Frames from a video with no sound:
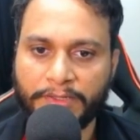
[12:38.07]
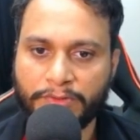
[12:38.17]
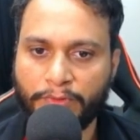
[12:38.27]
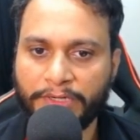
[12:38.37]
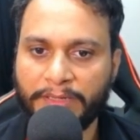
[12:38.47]

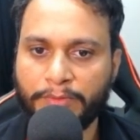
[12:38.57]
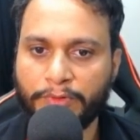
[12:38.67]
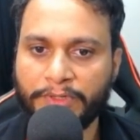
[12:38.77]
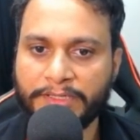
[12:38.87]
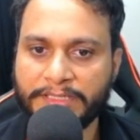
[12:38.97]
So what I am
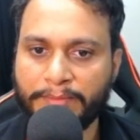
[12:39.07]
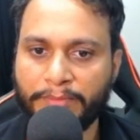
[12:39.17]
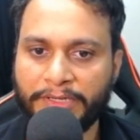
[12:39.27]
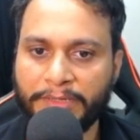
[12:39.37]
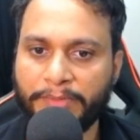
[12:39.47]
doing is I am
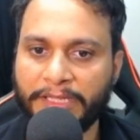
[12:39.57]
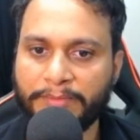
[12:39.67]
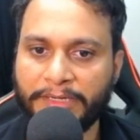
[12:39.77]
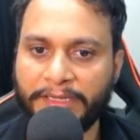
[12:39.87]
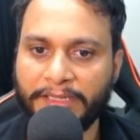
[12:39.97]

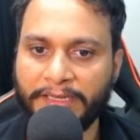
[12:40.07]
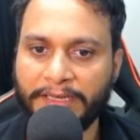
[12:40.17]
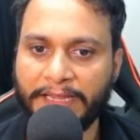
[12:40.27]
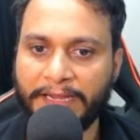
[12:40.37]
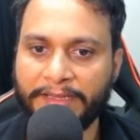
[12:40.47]
multiplying by 10
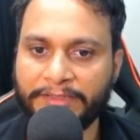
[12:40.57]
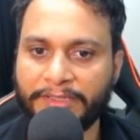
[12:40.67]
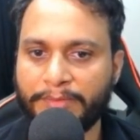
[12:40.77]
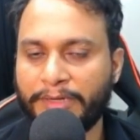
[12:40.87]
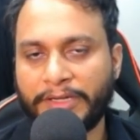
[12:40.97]
and adding
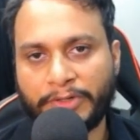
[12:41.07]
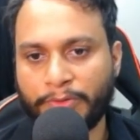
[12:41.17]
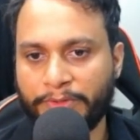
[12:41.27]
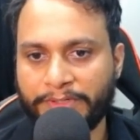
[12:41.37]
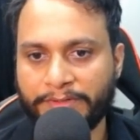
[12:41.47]
the remainder
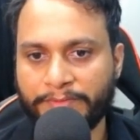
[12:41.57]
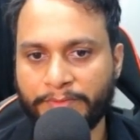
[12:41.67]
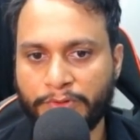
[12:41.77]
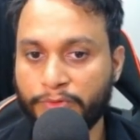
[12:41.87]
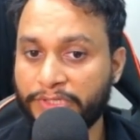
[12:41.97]
to it
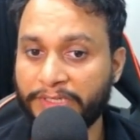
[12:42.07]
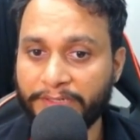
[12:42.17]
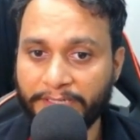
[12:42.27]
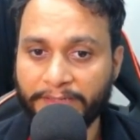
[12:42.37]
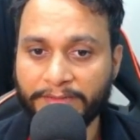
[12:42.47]
to
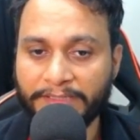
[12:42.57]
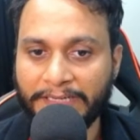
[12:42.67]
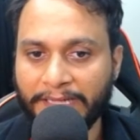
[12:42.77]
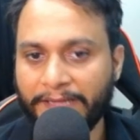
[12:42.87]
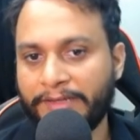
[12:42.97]
generate the
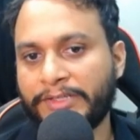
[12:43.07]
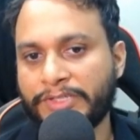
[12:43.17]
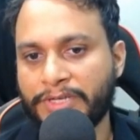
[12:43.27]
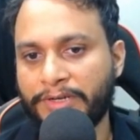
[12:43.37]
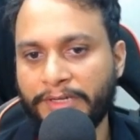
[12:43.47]
entire
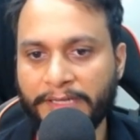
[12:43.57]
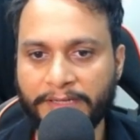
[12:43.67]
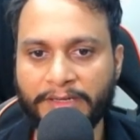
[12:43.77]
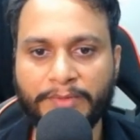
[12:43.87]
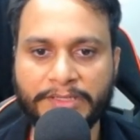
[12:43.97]
recursion tree
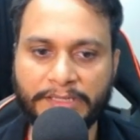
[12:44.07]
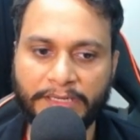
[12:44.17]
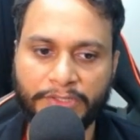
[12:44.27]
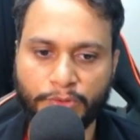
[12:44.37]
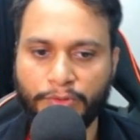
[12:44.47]
diagram as I
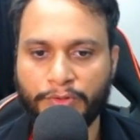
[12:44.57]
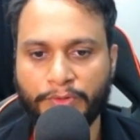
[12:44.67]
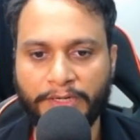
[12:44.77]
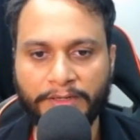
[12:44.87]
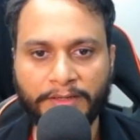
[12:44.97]
had shown you,
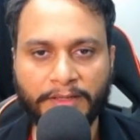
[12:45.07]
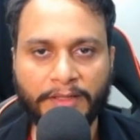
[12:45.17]
right?